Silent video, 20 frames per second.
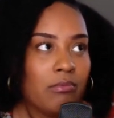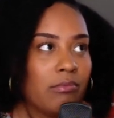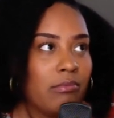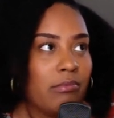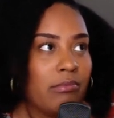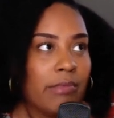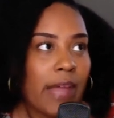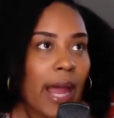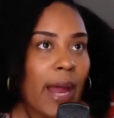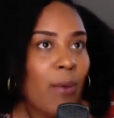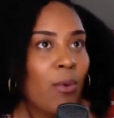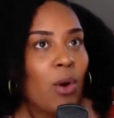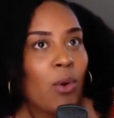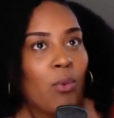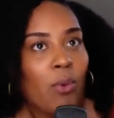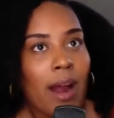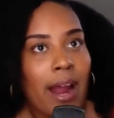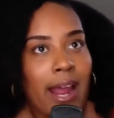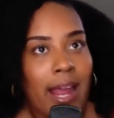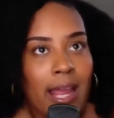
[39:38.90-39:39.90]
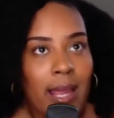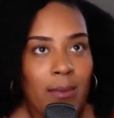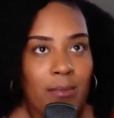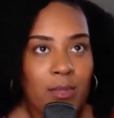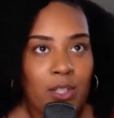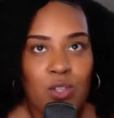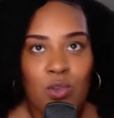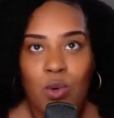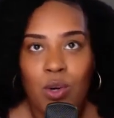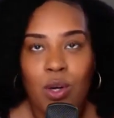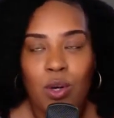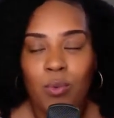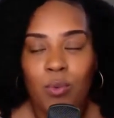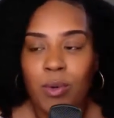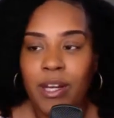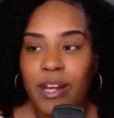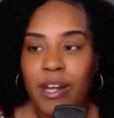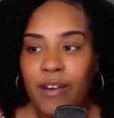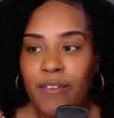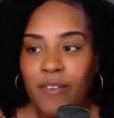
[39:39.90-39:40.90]
they were raped or
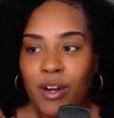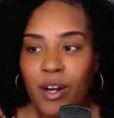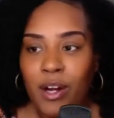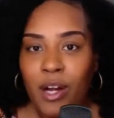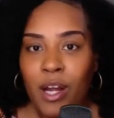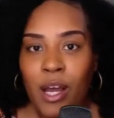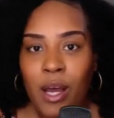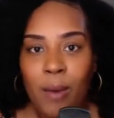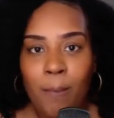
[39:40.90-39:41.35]
whatever.